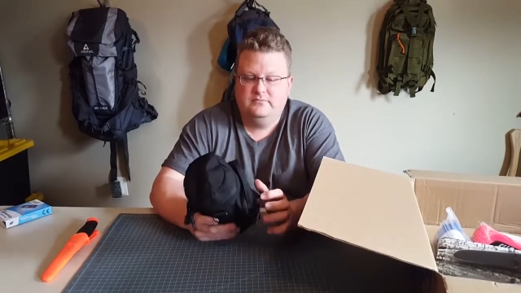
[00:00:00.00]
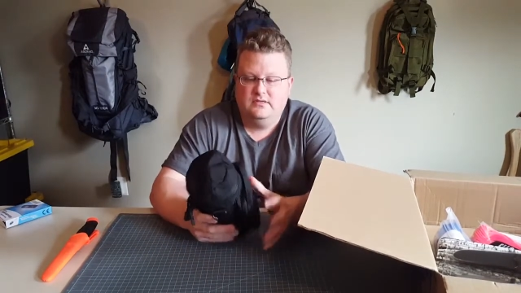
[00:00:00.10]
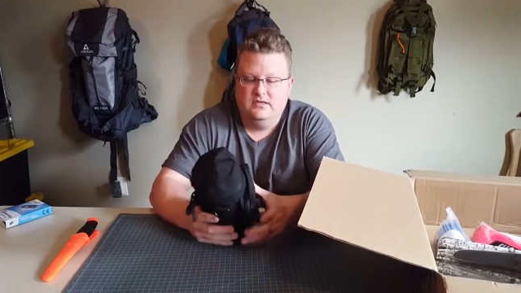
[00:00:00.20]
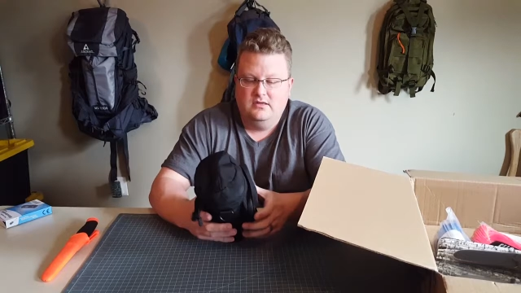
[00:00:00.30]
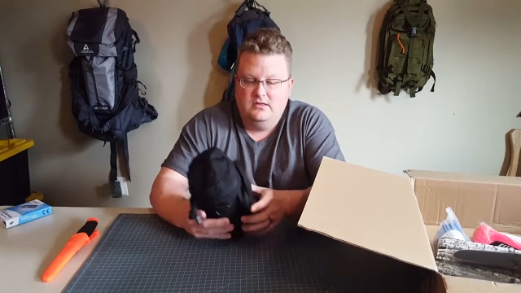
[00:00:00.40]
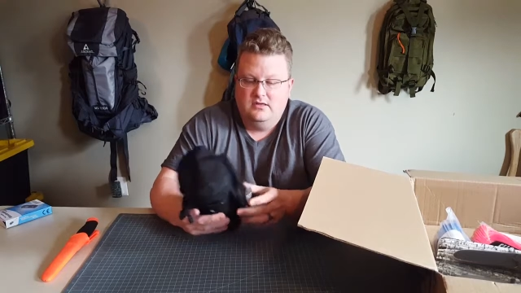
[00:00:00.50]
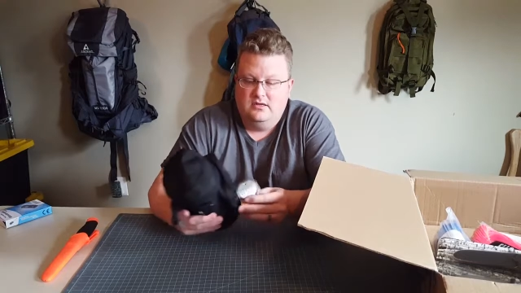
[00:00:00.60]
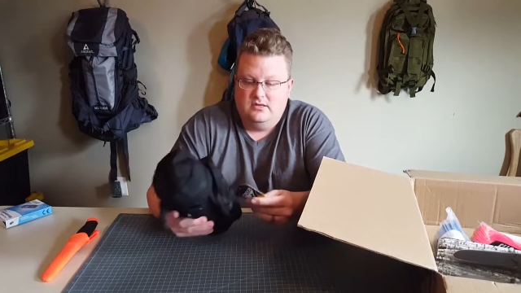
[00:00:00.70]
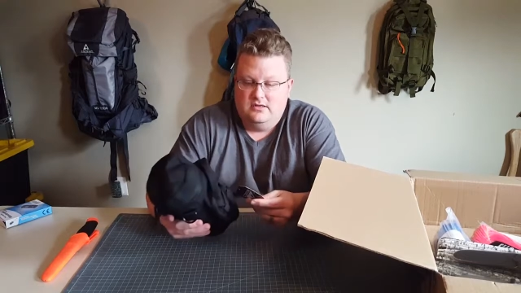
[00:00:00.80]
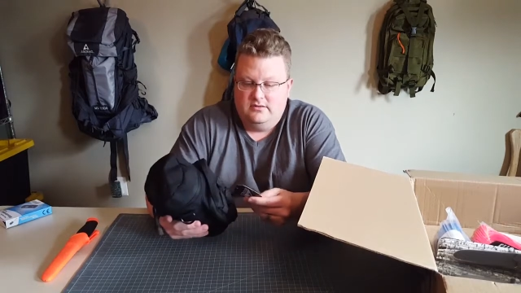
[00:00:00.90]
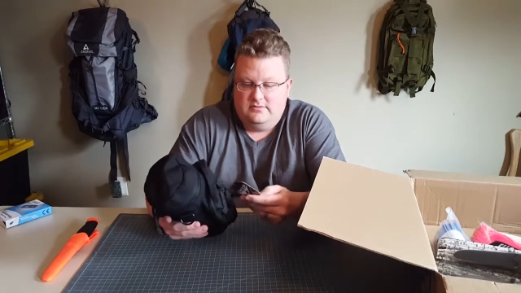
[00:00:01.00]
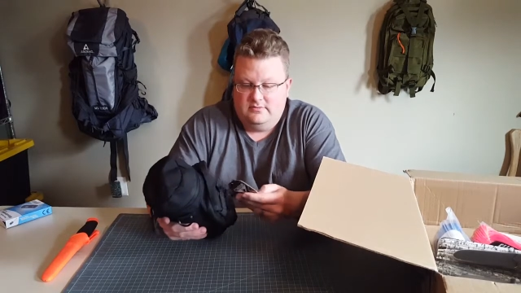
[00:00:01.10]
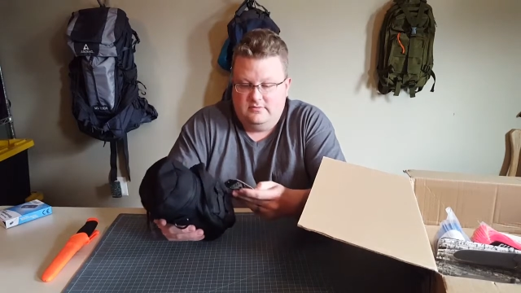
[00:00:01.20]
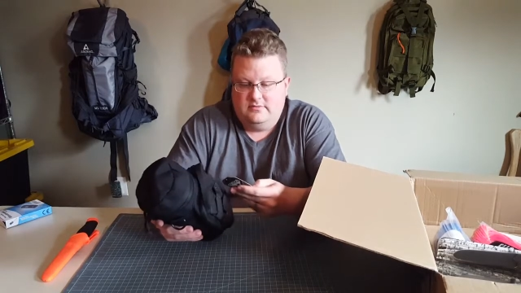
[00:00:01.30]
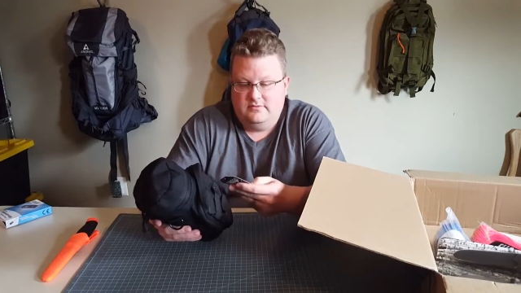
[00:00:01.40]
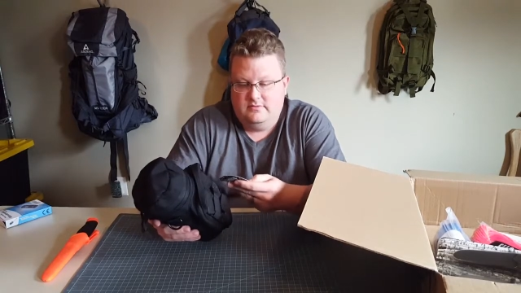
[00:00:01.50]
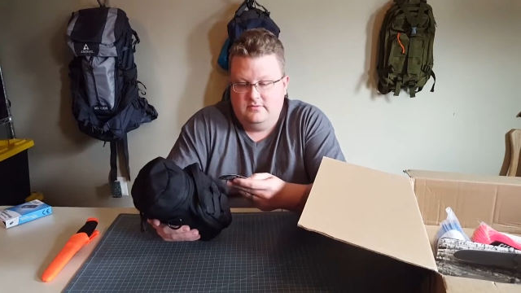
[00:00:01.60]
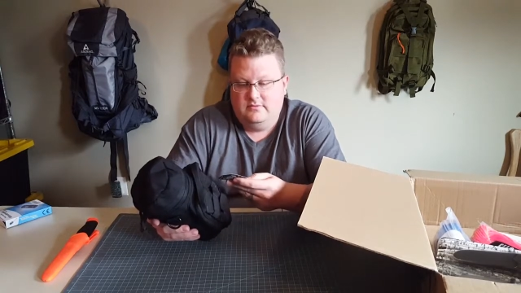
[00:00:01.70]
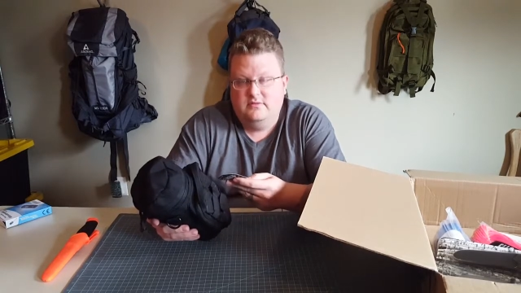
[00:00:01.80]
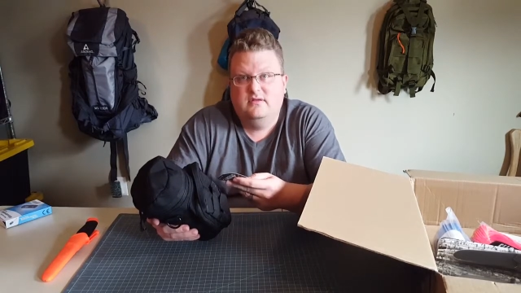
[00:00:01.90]

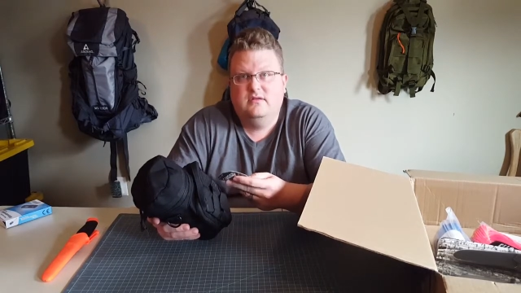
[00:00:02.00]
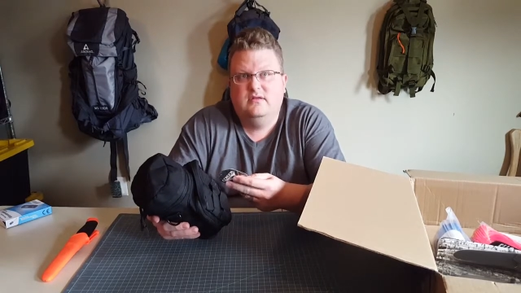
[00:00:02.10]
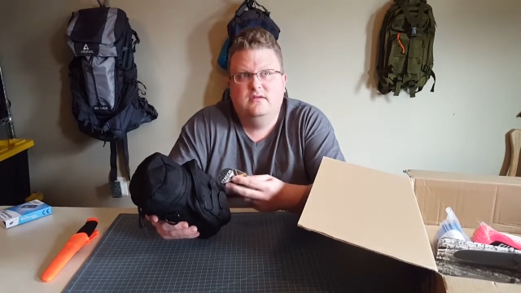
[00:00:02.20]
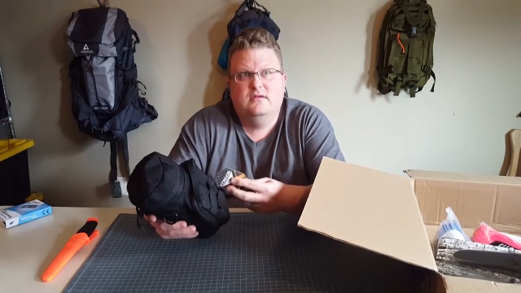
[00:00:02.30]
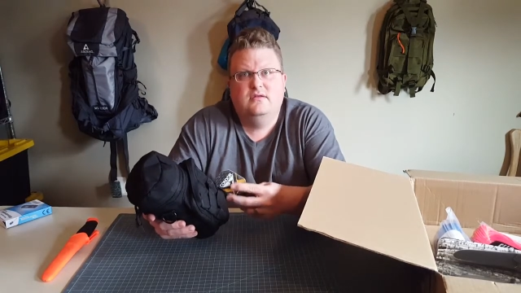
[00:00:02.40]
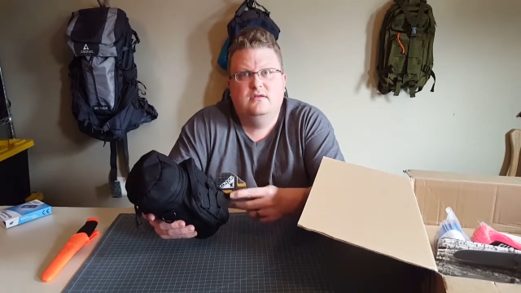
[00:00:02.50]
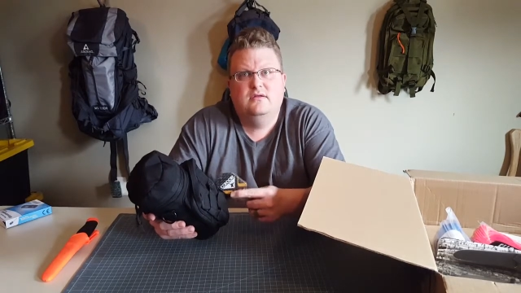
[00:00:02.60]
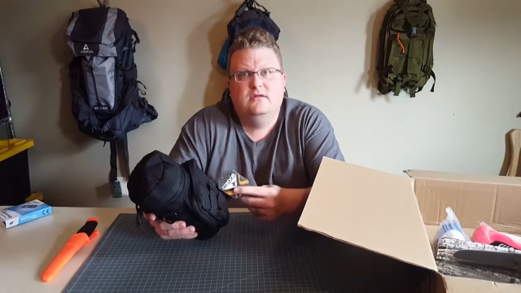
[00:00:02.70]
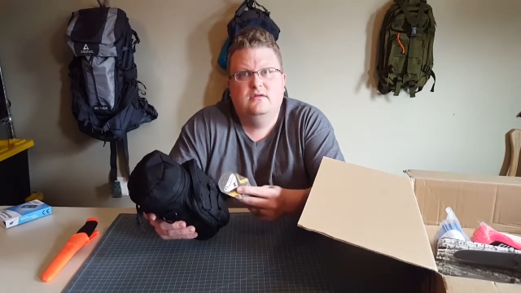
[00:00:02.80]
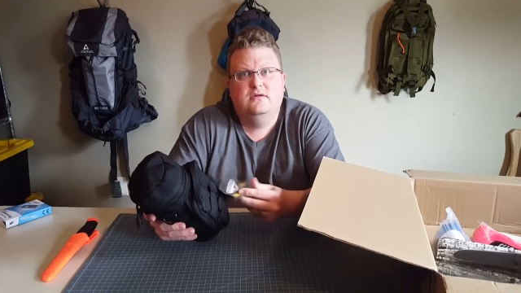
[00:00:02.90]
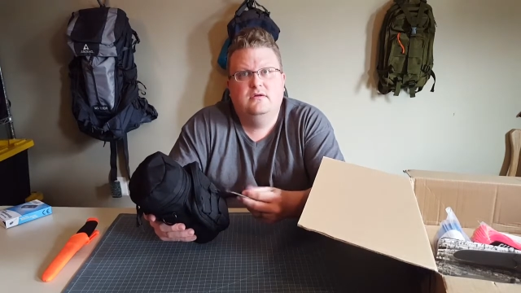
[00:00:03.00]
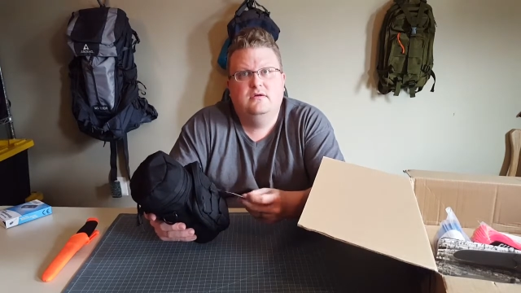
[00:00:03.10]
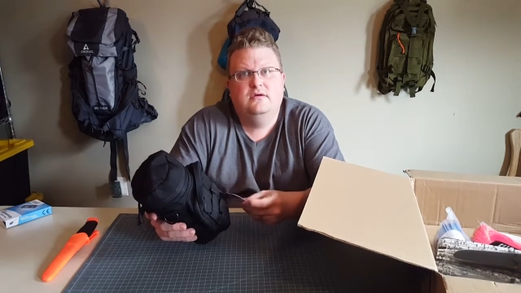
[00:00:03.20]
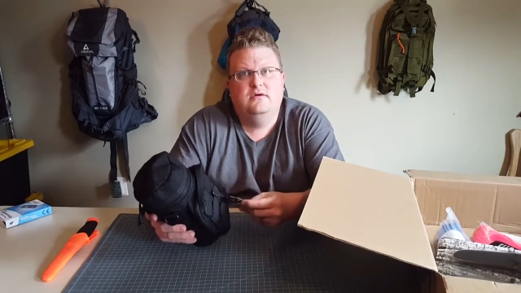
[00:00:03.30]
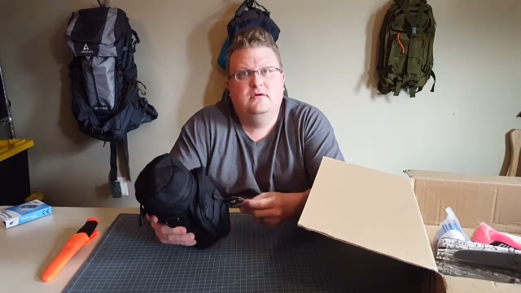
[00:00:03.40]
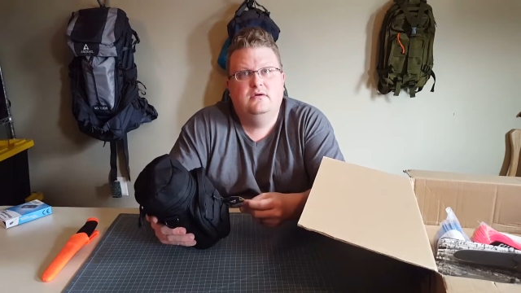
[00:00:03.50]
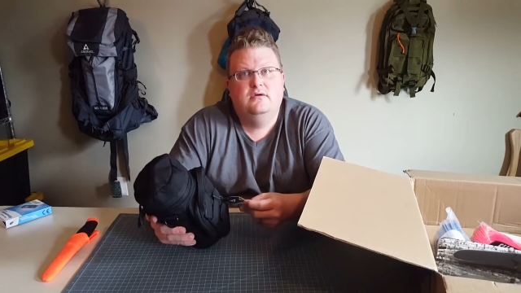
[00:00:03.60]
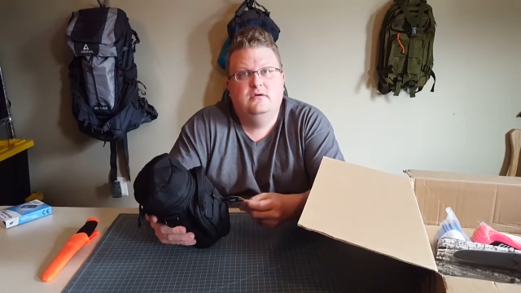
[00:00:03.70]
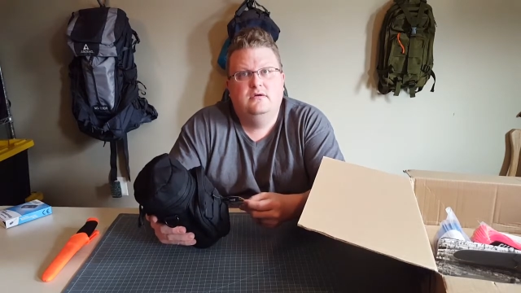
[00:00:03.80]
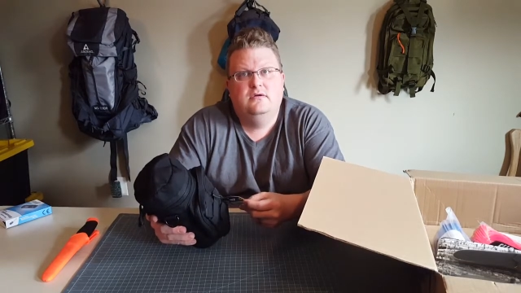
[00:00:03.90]

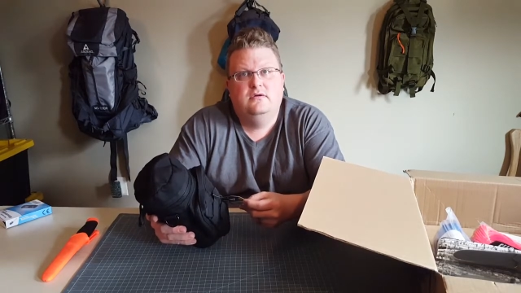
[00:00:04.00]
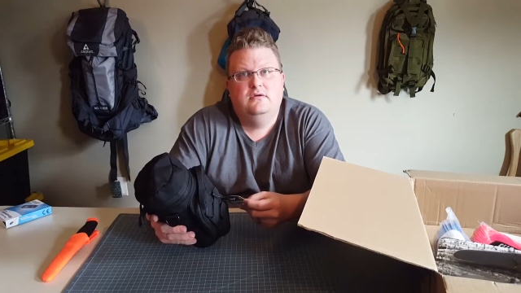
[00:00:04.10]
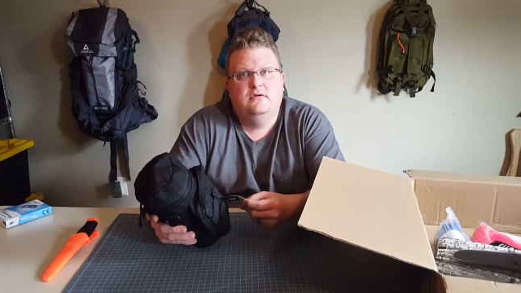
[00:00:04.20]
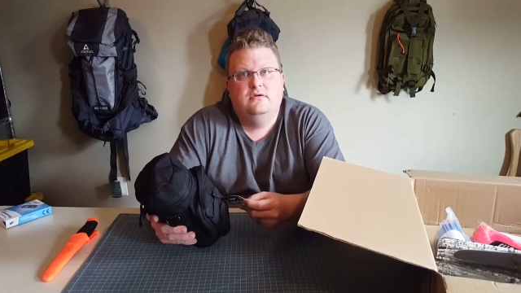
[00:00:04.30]
Nobody speaks.